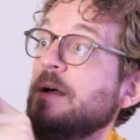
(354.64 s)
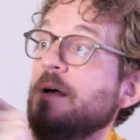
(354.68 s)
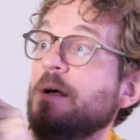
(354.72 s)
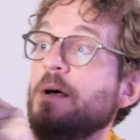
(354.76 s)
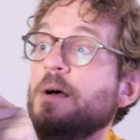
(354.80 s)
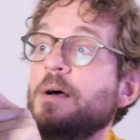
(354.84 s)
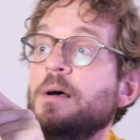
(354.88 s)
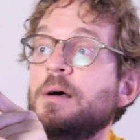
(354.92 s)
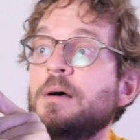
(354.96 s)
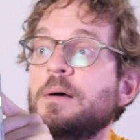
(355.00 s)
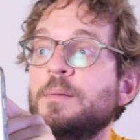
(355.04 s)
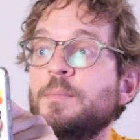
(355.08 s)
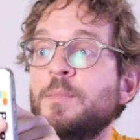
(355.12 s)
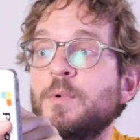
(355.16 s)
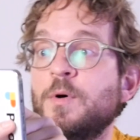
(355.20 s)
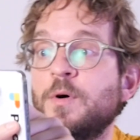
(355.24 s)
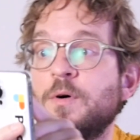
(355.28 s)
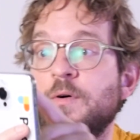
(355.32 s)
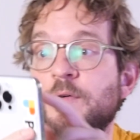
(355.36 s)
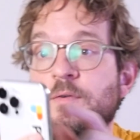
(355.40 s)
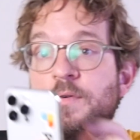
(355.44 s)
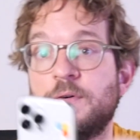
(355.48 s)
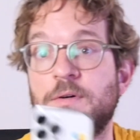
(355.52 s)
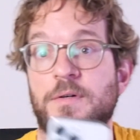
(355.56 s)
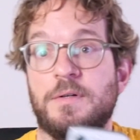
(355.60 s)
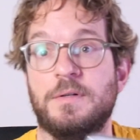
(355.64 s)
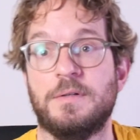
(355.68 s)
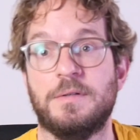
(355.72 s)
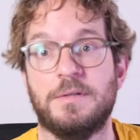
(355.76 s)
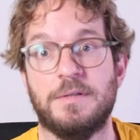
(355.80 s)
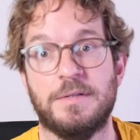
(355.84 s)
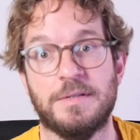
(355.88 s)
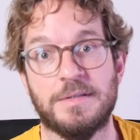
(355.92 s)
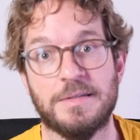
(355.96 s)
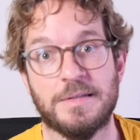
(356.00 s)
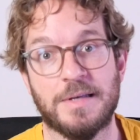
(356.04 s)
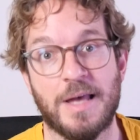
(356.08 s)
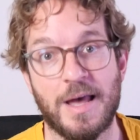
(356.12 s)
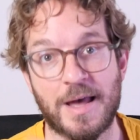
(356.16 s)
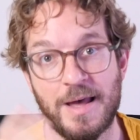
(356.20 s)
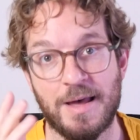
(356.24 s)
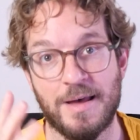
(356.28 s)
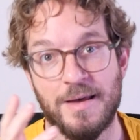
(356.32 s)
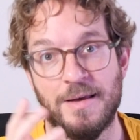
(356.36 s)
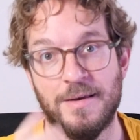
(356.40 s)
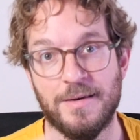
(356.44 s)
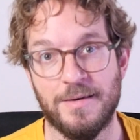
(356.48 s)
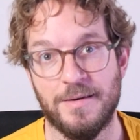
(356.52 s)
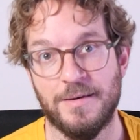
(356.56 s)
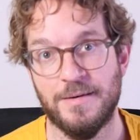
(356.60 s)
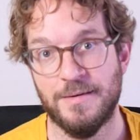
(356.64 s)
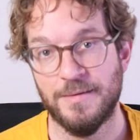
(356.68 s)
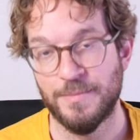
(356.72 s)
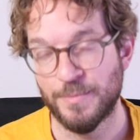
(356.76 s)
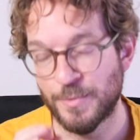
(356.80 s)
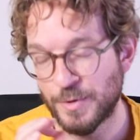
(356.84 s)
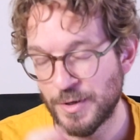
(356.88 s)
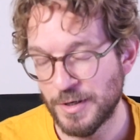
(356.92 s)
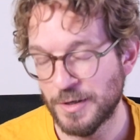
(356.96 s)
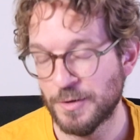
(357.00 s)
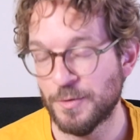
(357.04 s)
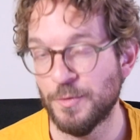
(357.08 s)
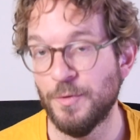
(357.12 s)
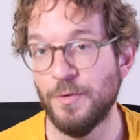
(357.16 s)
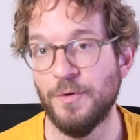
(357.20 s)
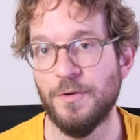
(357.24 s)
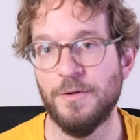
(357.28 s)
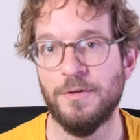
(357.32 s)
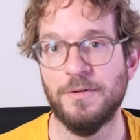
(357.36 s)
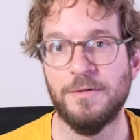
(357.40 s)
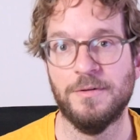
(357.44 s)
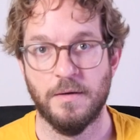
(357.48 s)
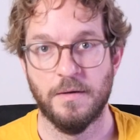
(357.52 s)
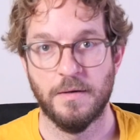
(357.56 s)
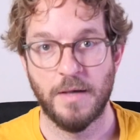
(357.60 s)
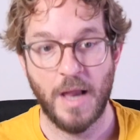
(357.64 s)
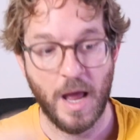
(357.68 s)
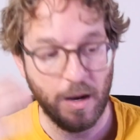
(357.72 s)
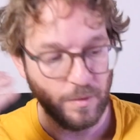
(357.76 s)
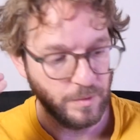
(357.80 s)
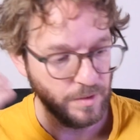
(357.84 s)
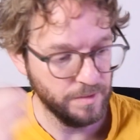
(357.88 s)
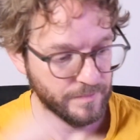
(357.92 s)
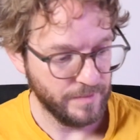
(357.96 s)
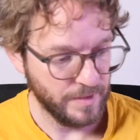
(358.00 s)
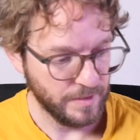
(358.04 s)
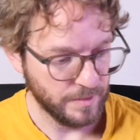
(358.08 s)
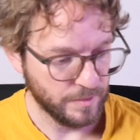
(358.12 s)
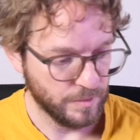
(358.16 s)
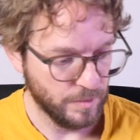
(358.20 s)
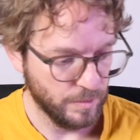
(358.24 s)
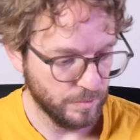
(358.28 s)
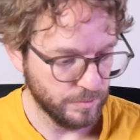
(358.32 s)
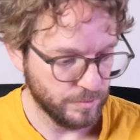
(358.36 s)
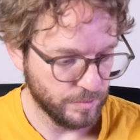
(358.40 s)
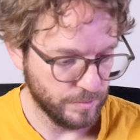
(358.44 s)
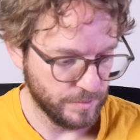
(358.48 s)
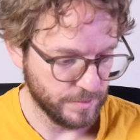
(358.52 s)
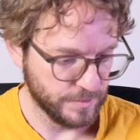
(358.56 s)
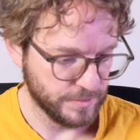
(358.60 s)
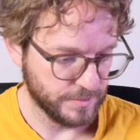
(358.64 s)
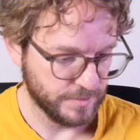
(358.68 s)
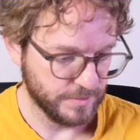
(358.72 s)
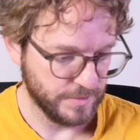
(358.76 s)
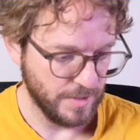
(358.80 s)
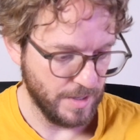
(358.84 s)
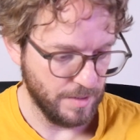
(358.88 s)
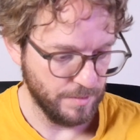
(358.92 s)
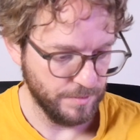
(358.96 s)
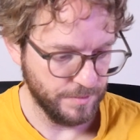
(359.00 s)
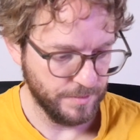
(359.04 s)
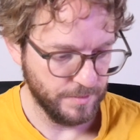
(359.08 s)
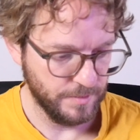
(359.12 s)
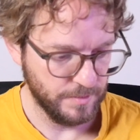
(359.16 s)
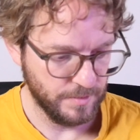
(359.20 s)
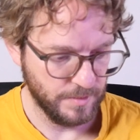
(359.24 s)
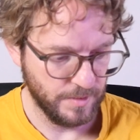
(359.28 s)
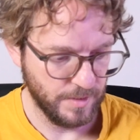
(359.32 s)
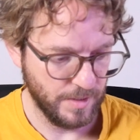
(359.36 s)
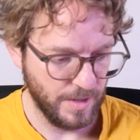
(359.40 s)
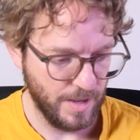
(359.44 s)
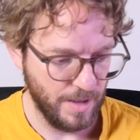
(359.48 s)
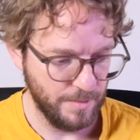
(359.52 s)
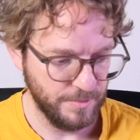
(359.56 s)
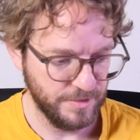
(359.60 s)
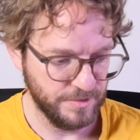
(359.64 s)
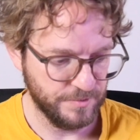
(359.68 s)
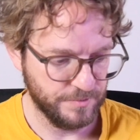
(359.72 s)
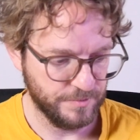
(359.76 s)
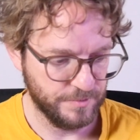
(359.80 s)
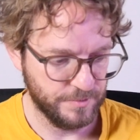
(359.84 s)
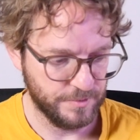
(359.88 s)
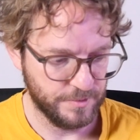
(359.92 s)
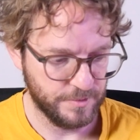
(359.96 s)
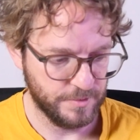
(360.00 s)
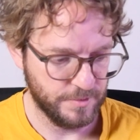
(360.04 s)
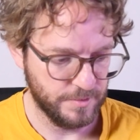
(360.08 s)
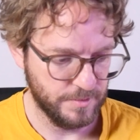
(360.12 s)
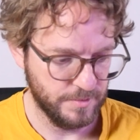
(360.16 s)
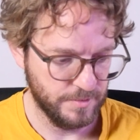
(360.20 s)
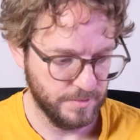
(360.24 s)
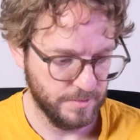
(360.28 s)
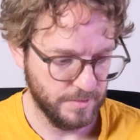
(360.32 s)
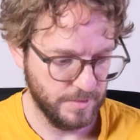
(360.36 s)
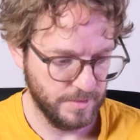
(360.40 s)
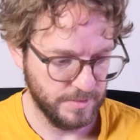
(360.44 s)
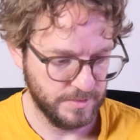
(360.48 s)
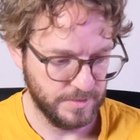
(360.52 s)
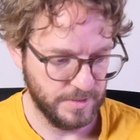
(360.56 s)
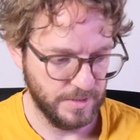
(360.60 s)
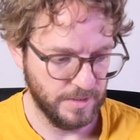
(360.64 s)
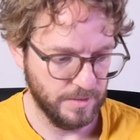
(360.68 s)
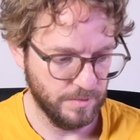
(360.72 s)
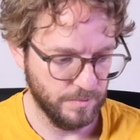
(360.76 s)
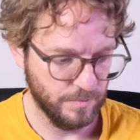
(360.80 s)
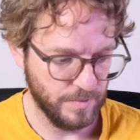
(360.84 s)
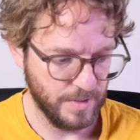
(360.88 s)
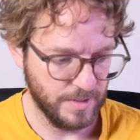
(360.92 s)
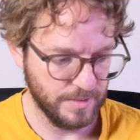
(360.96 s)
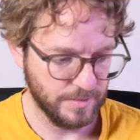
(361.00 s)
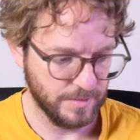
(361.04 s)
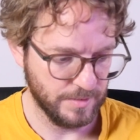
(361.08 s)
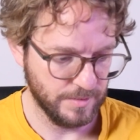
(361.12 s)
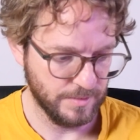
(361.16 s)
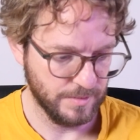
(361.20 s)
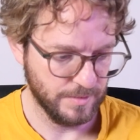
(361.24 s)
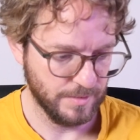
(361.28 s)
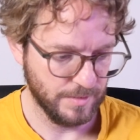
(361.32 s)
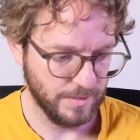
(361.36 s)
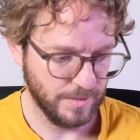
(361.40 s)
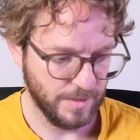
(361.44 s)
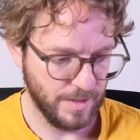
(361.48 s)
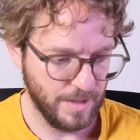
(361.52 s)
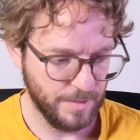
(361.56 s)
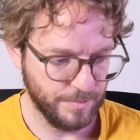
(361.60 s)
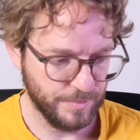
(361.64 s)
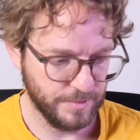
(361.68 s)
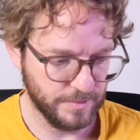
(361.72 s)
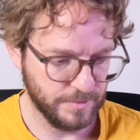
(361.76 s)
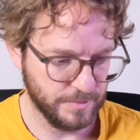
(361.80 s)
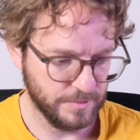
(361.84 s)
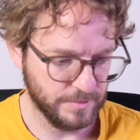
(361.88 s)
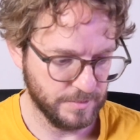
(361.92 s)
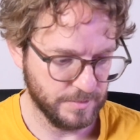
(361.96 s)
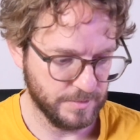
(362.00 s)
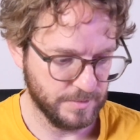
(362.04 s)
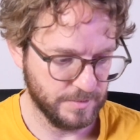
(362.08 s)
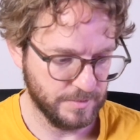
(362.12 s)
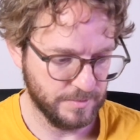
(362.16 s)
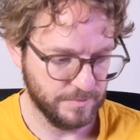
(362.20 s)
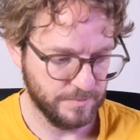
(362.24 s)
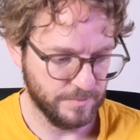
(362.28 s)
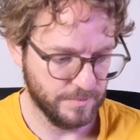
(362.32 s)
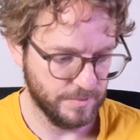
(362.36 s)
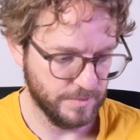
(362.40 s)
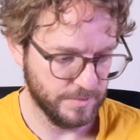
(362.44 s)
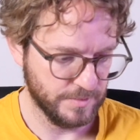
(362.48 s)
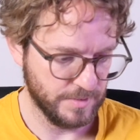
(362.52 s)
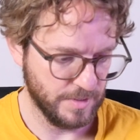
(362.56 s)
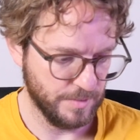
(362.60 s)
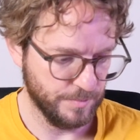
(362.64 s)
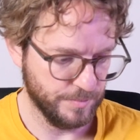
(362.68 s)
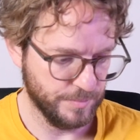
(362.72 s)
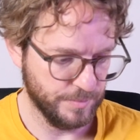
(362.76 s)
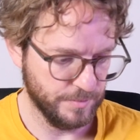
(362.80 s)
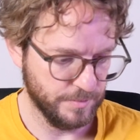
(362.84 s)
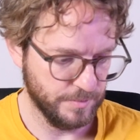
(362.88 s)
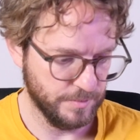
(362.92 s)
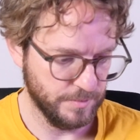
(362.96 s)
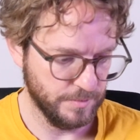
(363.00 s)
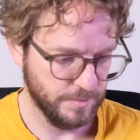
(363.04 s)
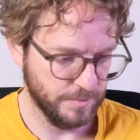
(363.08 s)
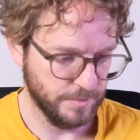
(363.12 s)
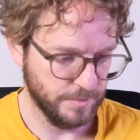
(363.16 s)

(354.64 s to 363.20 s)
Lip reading: above the sky. Pretty cool. Now if I go to the southern hemisphere, let's see what happens. For example,